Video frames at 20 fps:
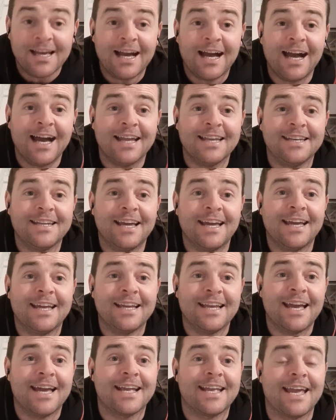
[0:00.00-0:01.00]
And
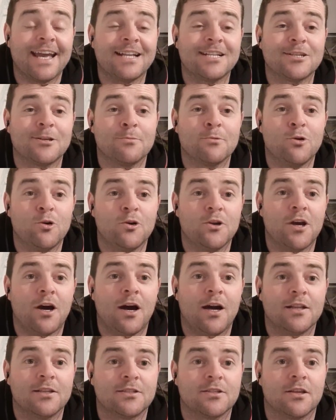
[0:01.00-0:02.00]
yeah, get some good
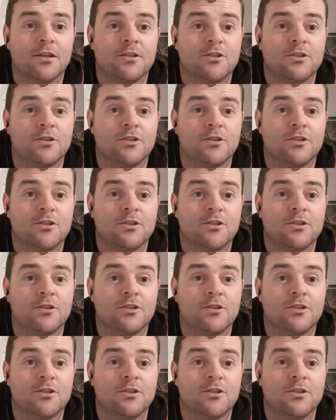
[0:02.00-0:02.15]
odds,